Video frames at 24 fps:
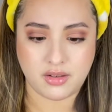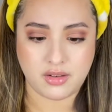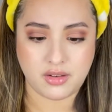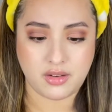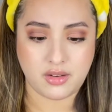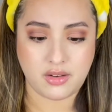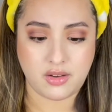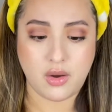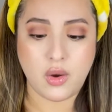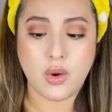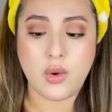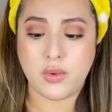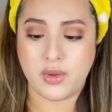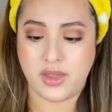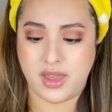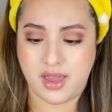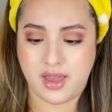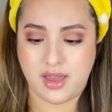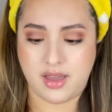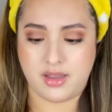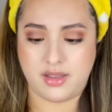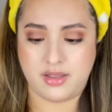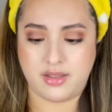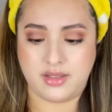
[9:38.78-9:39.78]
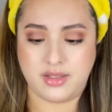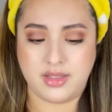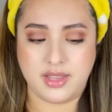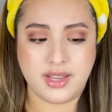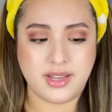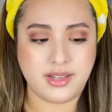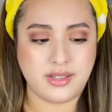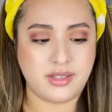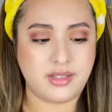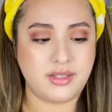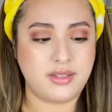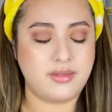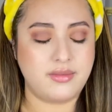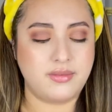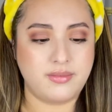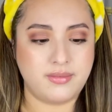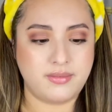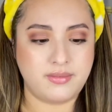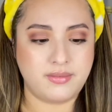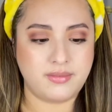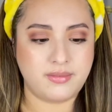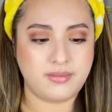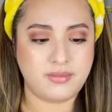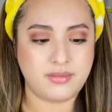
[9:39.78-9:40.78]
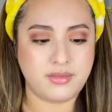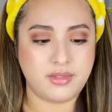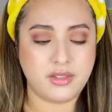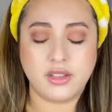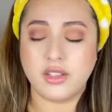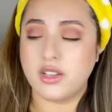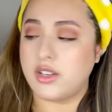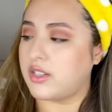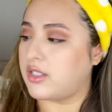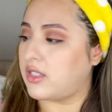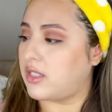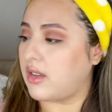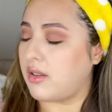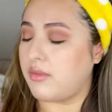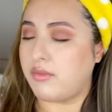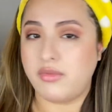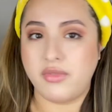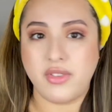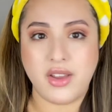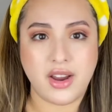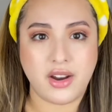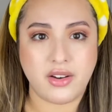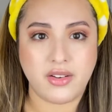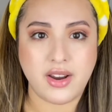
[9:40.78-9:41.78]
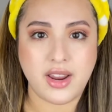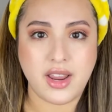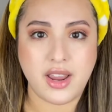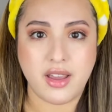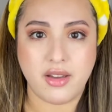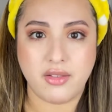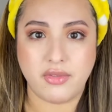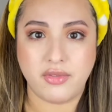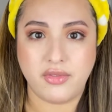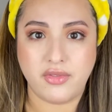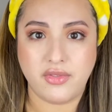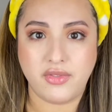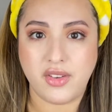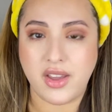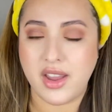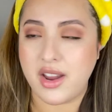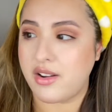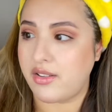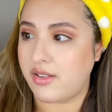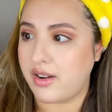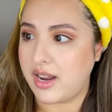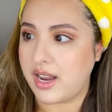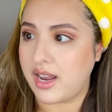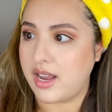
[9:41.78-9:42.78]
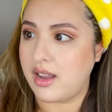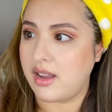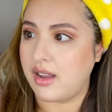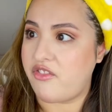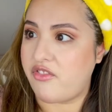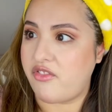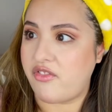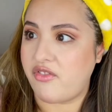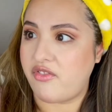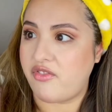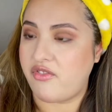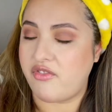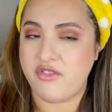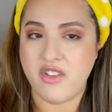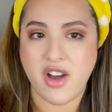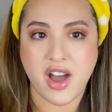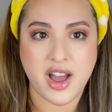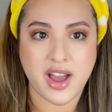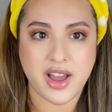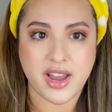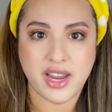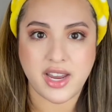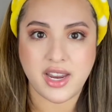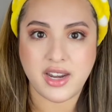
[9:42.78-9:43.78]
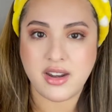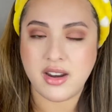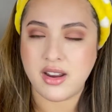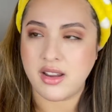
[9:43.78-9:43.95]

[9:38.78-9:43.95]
Oh yeah, this looks very, very fine.